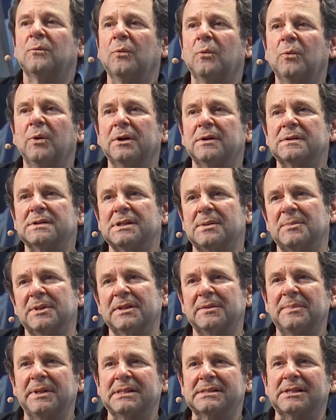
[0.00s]
Yeah. What are some of
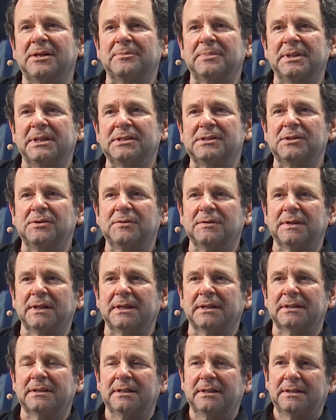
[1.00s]
the best companies you
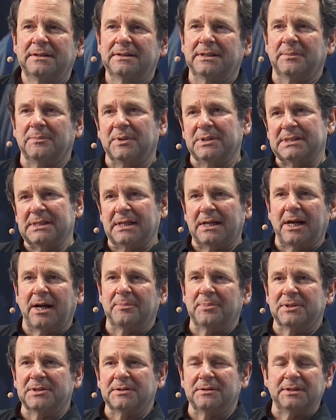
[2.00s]
think that present
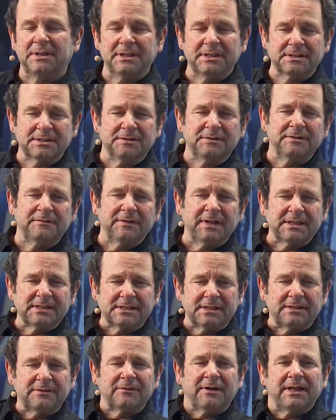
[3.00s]
opportunities to
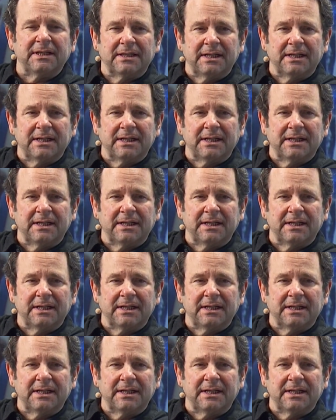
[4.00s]
invest in right